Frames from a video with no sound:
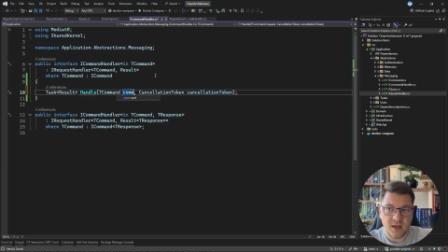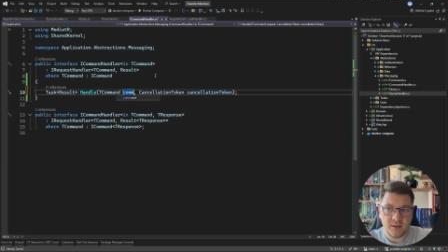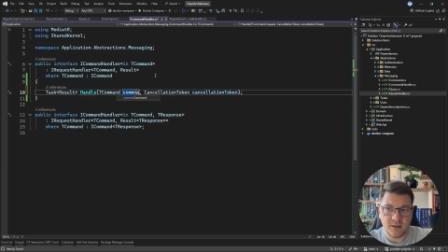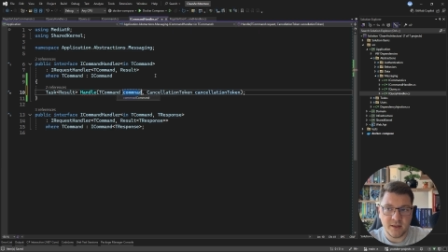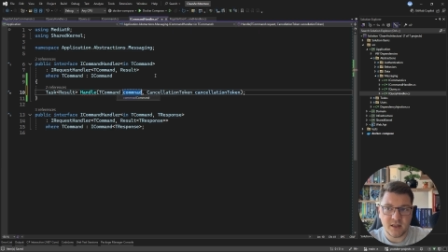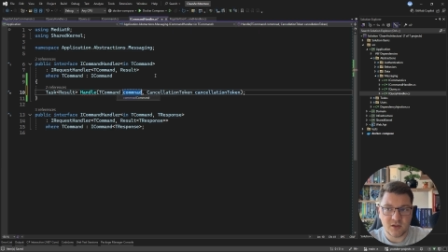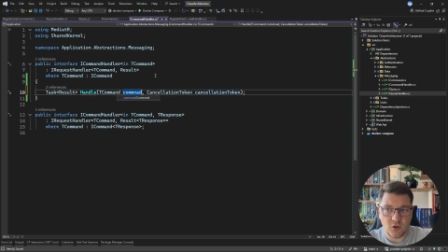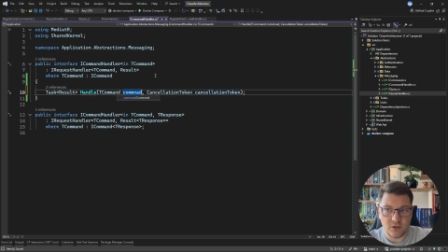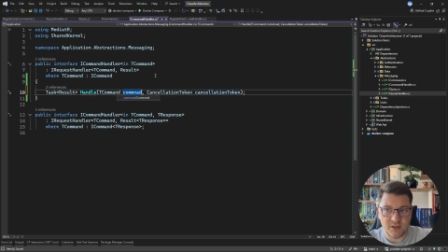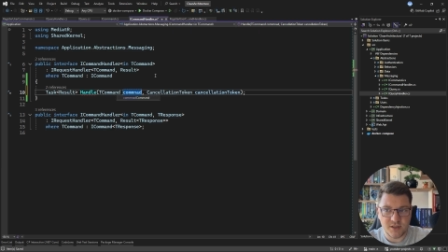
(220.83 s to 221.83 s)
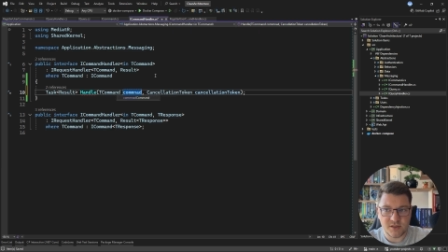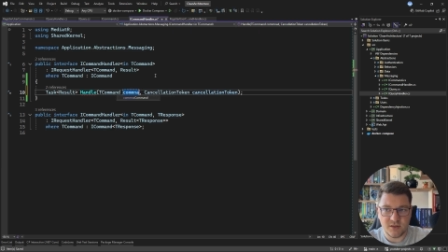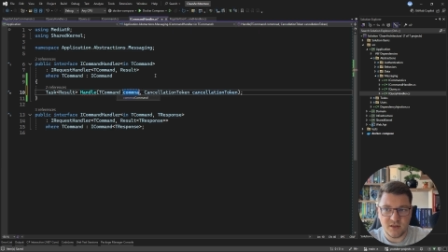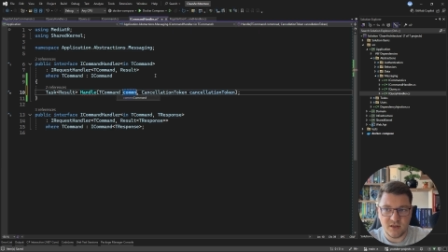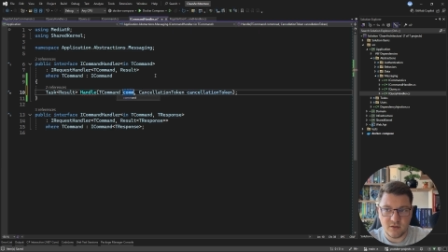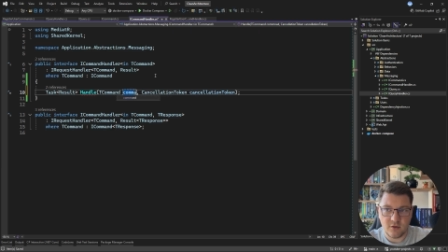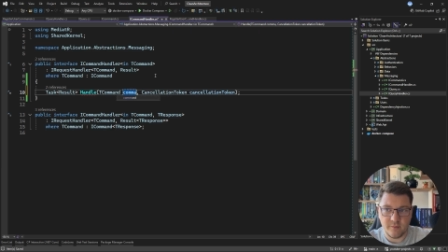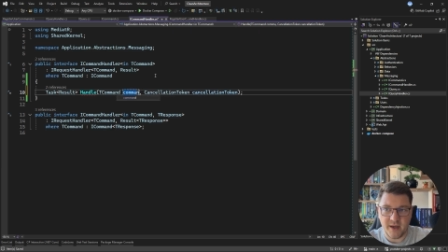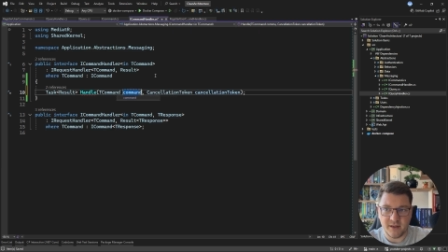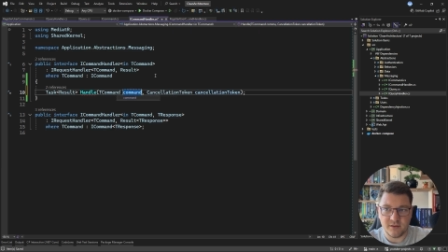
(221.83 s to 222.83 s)
and then I can call this the
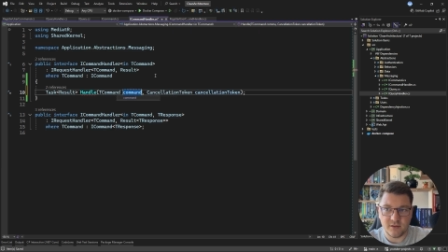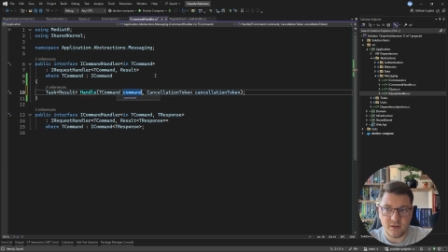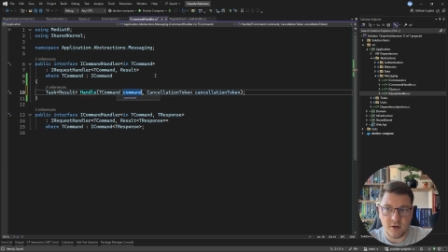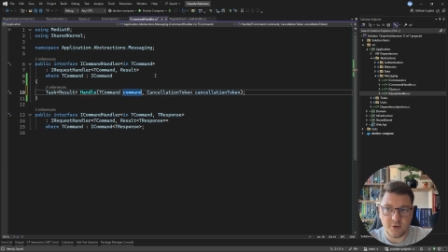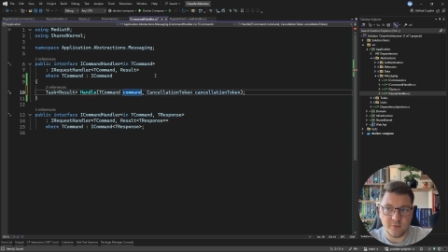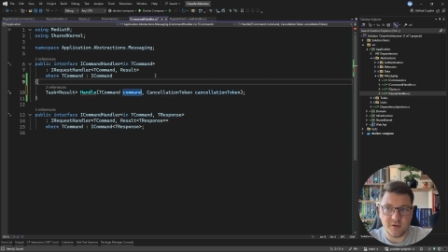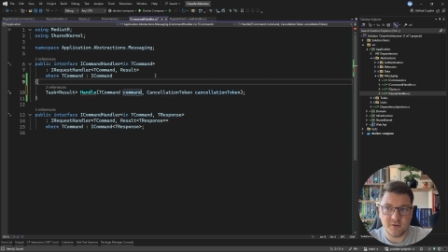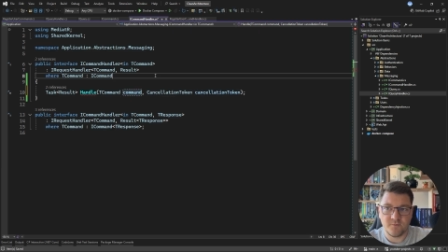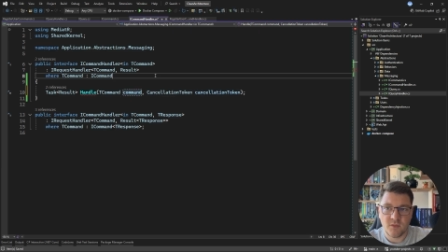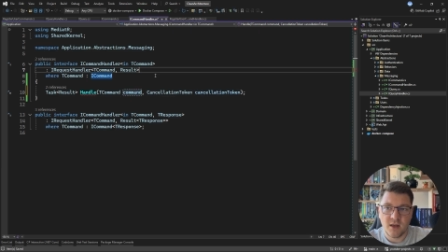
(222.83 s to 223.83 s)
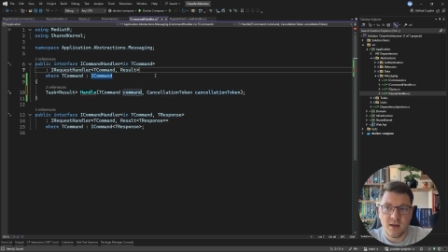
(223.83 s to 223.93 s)
command argument.